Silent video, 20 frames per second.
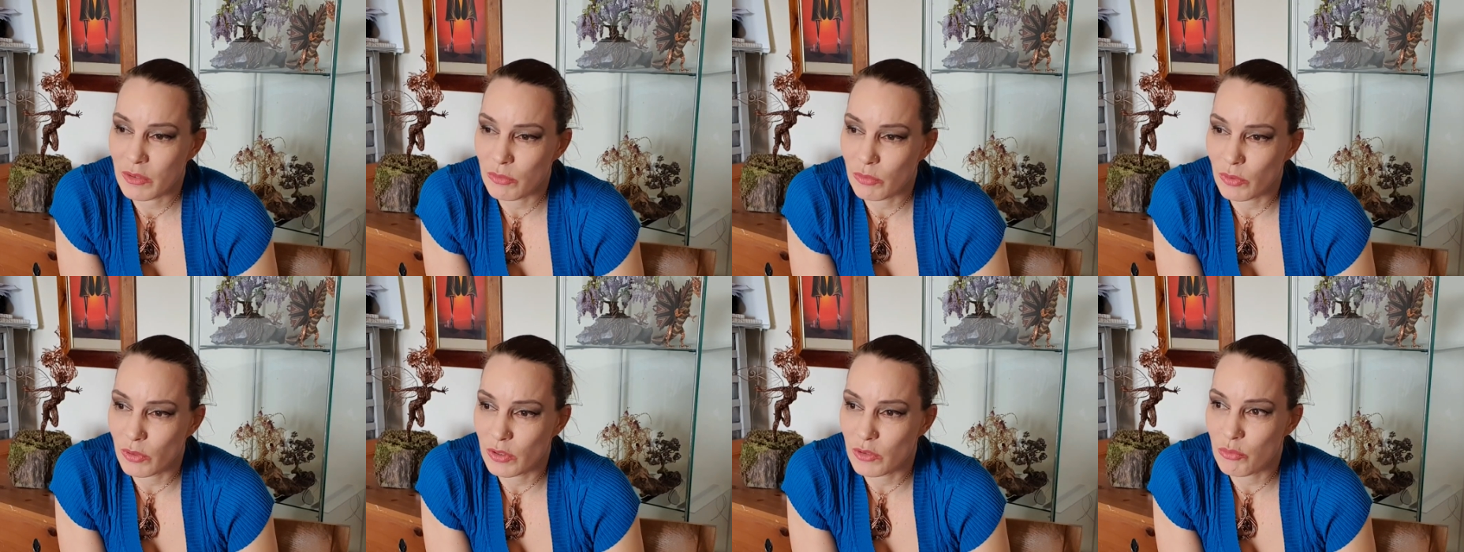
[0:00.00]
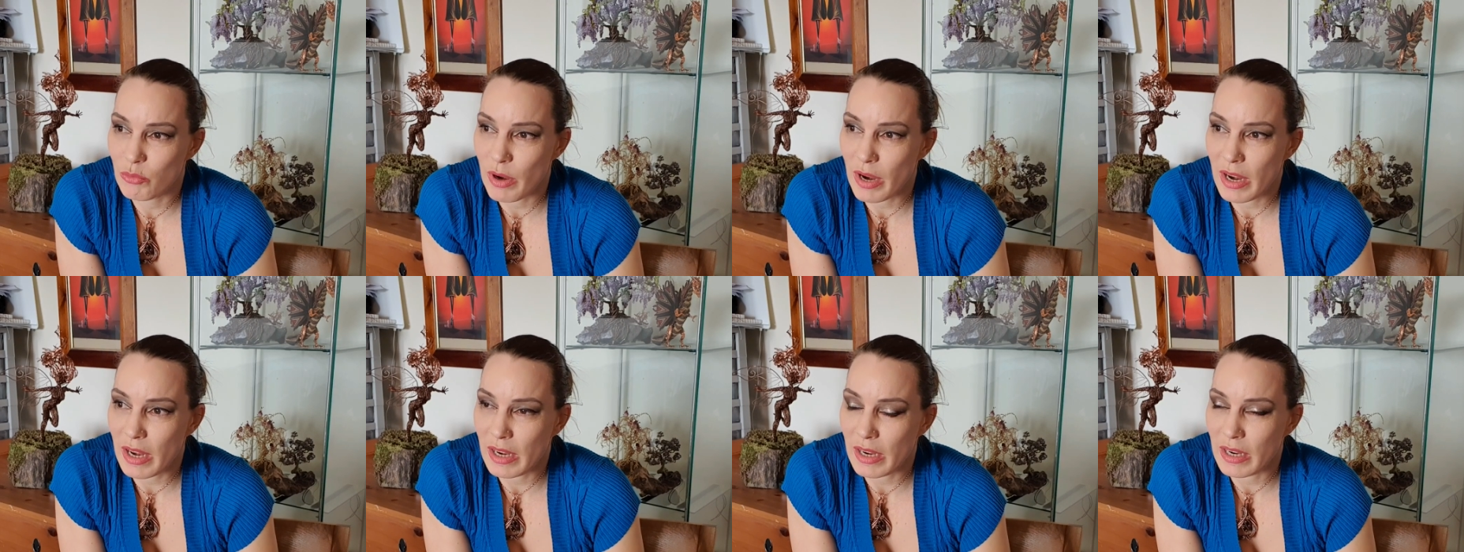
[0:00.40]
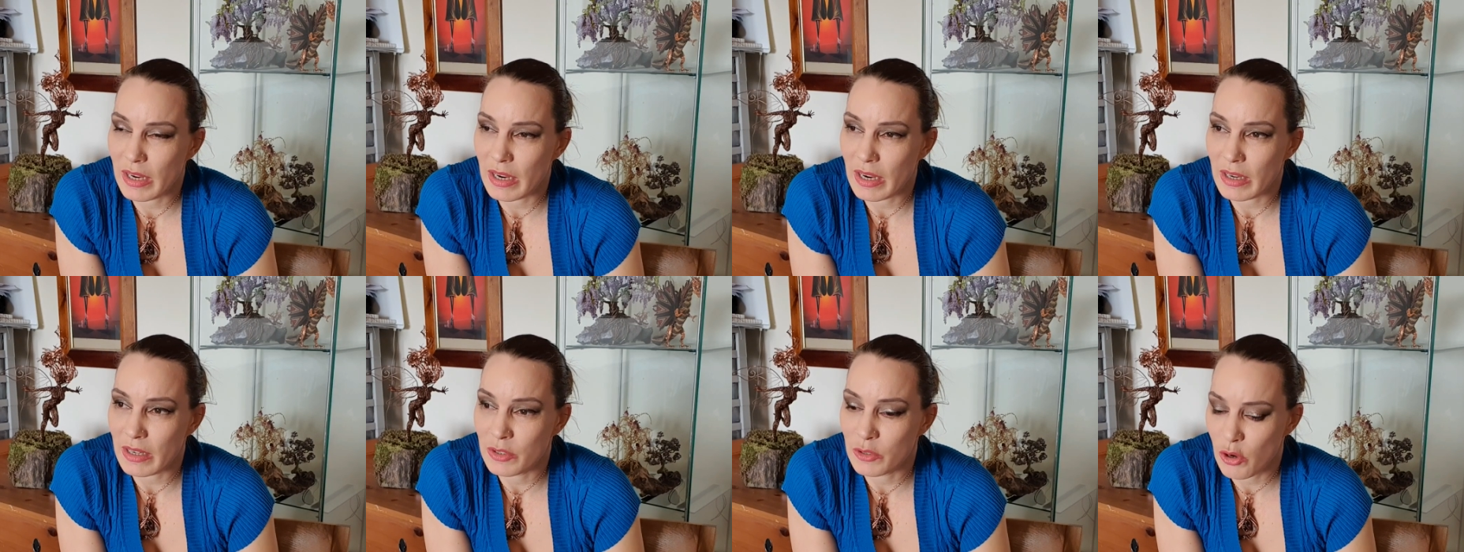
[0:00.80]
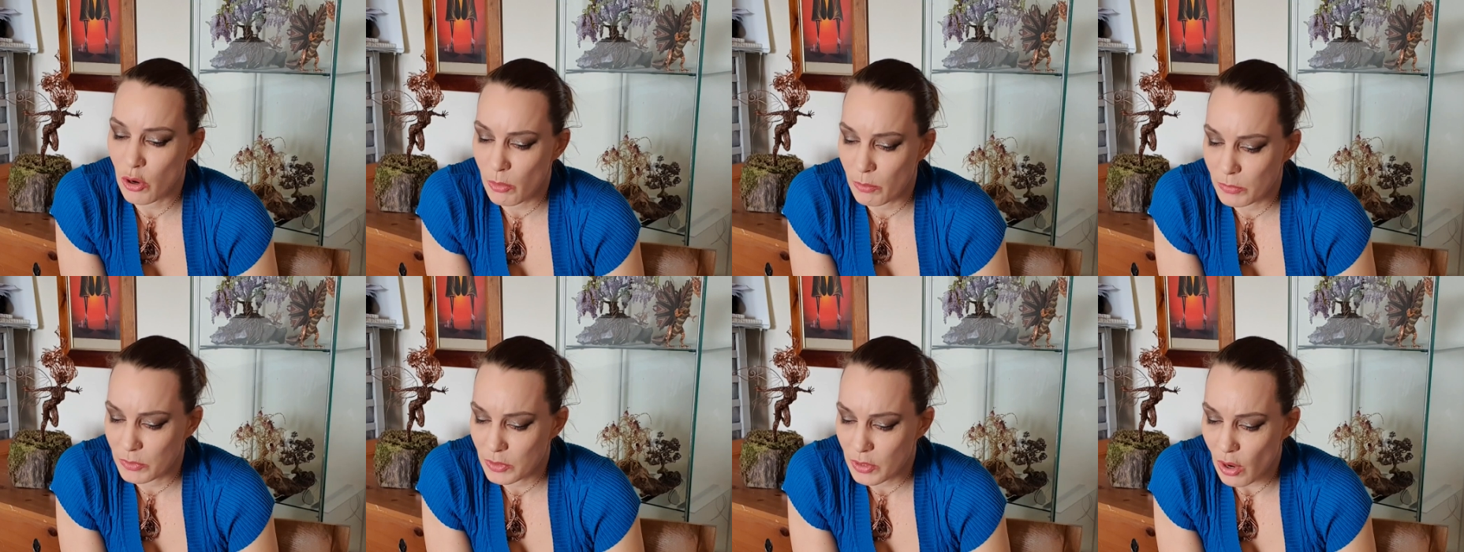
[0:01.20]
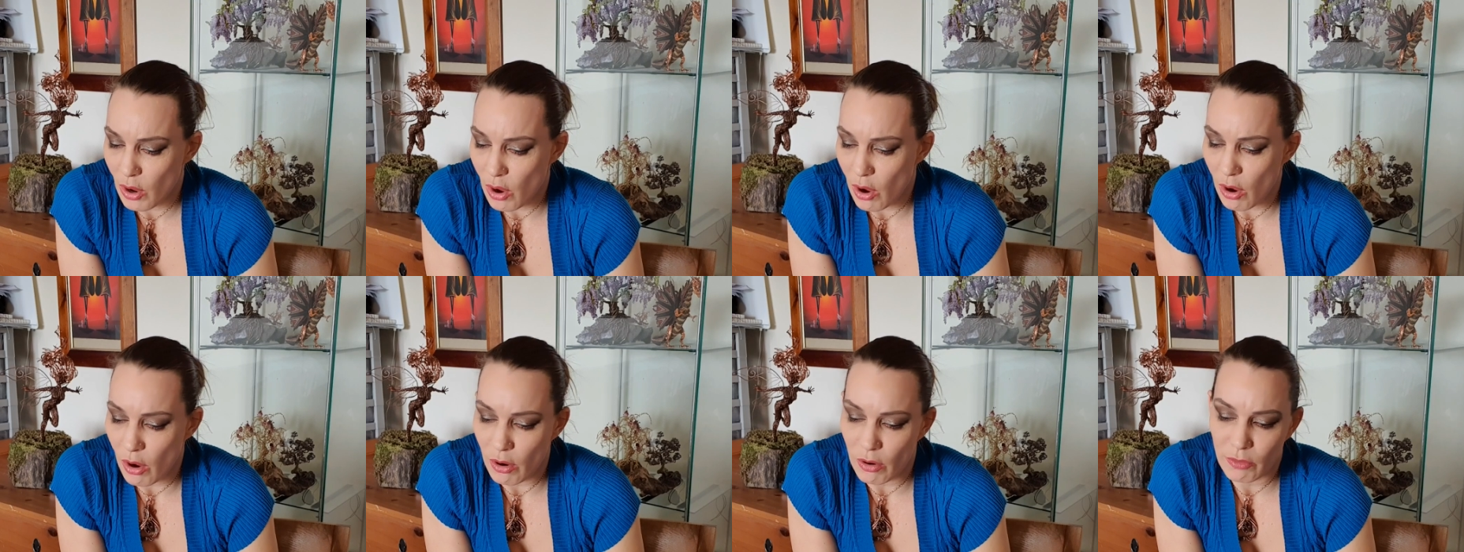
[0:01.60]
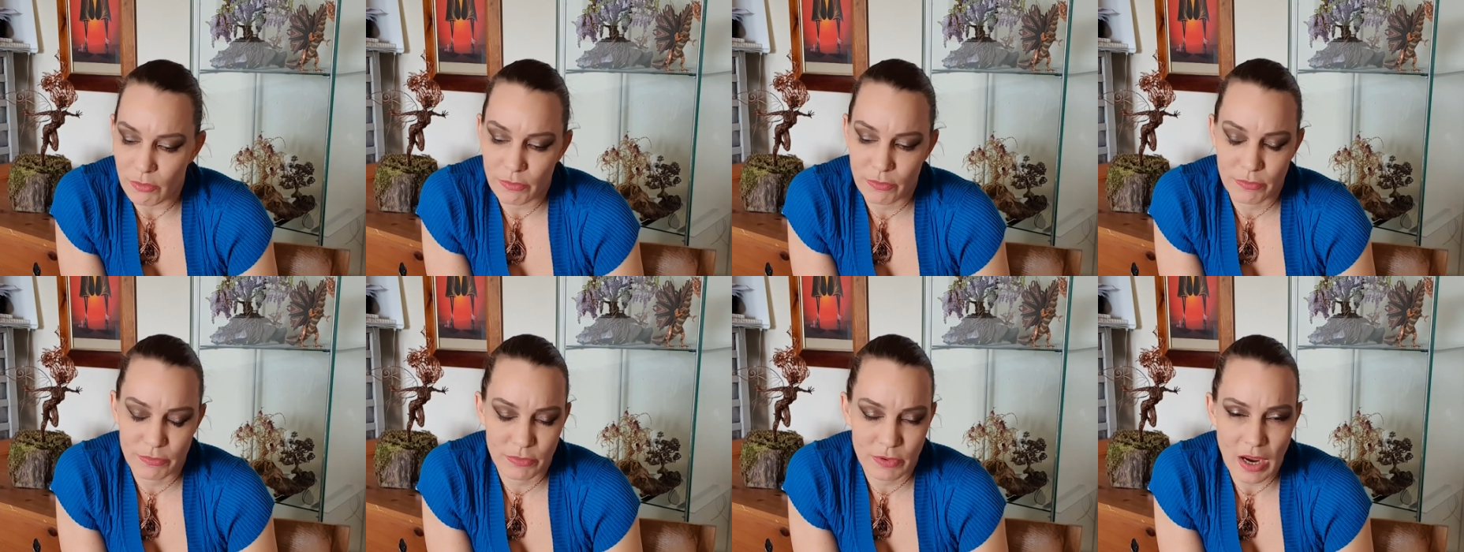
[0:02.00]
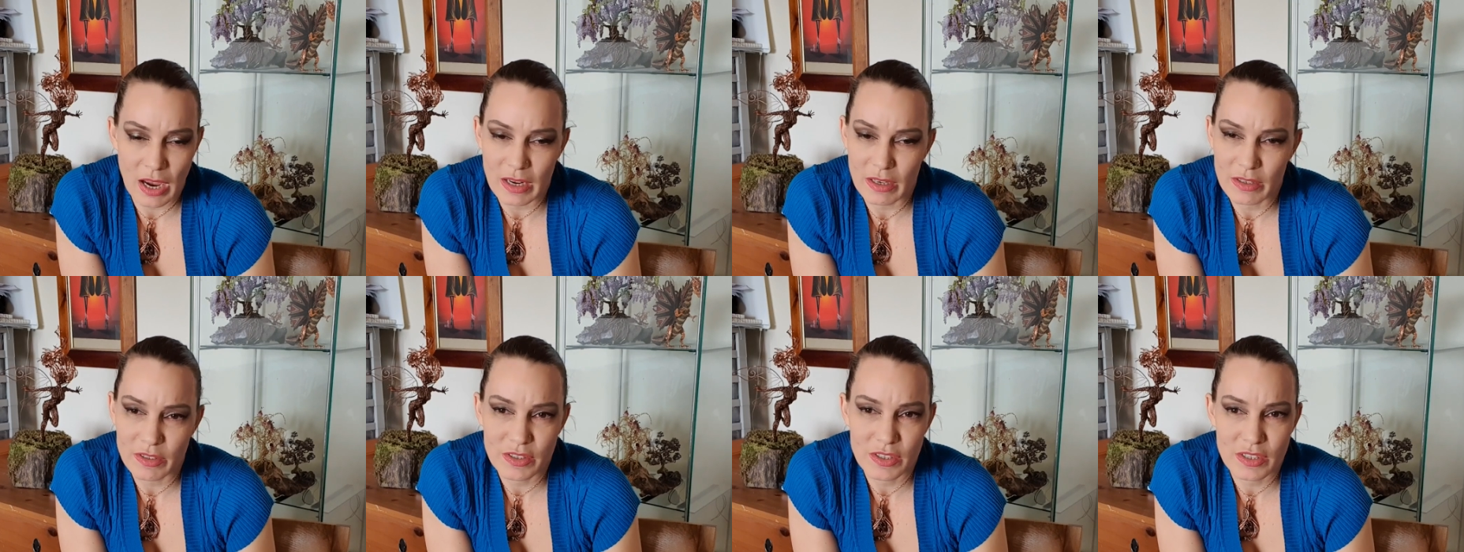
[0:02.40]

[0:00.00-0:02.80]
rules really in terms of color,